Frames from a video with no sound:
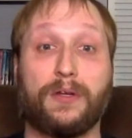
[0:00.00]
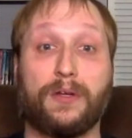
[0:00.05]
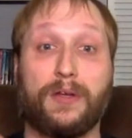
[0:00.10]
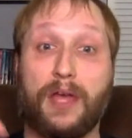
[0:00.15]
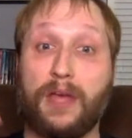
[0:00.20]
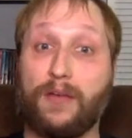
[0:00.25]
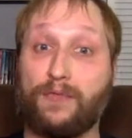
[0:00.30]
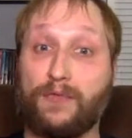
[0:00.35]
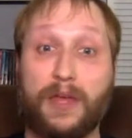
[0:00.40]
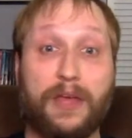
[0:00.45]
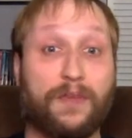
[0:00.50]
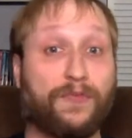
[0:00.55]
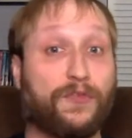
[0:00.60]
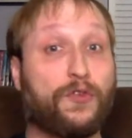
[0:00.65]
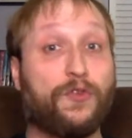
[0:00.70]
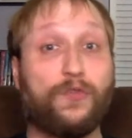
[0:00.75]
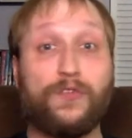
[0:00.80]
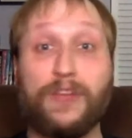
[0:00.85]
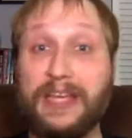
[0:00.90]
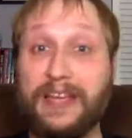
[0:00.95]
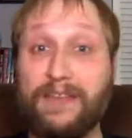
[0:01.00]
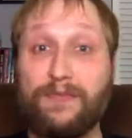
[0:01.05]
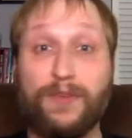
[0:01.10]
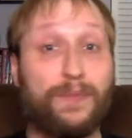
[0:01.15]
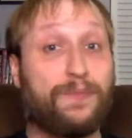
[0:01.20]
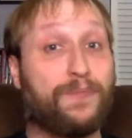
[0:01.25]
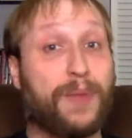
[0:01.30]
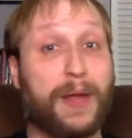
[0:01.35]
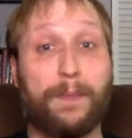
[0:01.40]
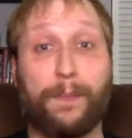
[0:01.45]
If if you've
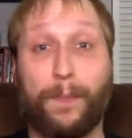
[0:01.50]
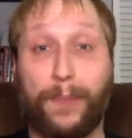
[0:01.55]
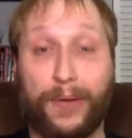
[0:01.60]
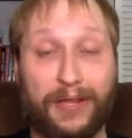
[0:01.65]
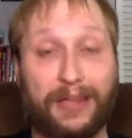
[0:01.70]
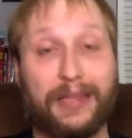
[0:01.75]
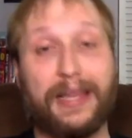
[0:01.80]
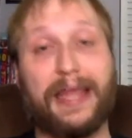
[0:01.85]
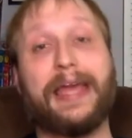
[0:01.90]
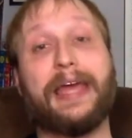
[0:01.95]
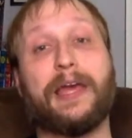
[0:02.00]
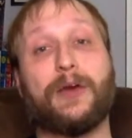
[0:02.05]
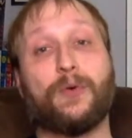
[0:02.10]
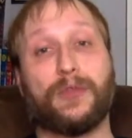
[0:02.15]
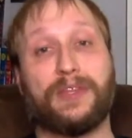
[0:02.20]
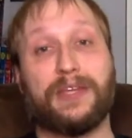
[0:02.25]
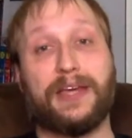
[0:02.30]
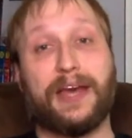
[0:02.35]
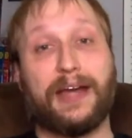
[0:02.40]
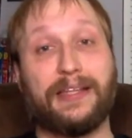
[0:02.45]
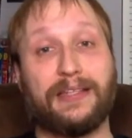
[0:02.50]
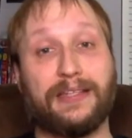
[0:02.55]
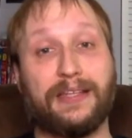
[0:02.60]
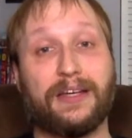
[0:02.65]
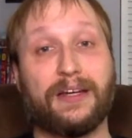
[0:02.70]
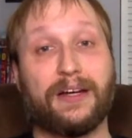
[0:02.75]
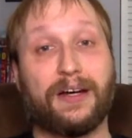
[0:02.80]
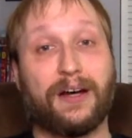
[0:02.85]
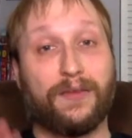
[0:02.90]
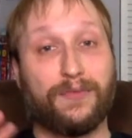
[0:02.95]
even been playing with the
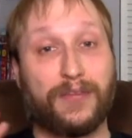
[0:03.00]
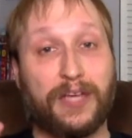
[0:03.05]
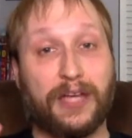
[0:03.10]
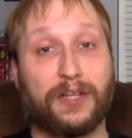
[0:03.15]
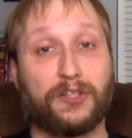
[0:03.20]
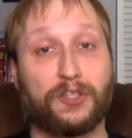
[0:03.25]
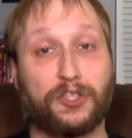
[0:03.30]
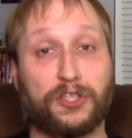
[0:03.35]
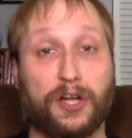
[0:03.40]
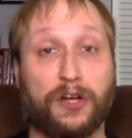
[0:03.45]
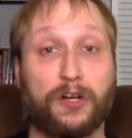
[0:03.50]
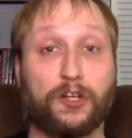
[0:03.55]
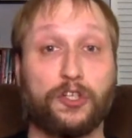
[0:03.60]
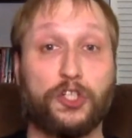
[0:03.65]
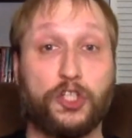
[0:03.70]
idea of getting Shudder,